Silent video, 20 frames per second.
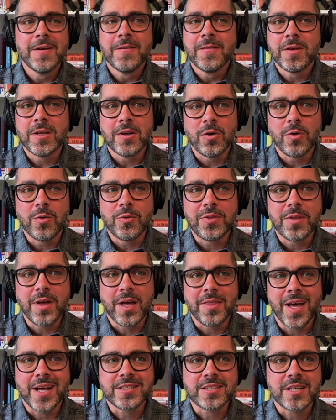
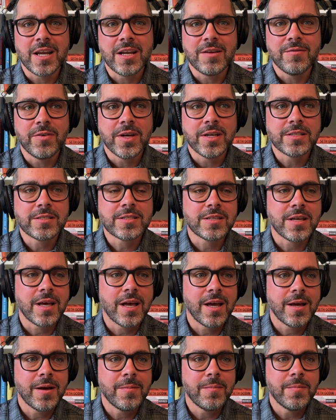that side of it
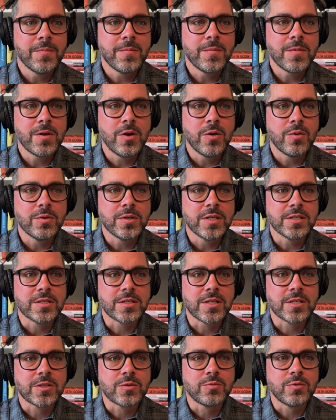
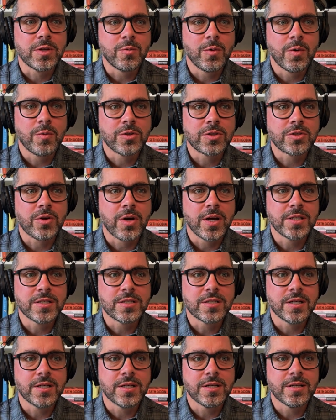is really what we're trying
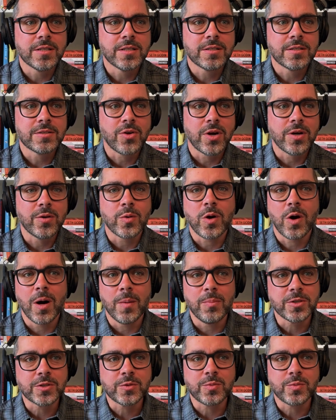to accomplish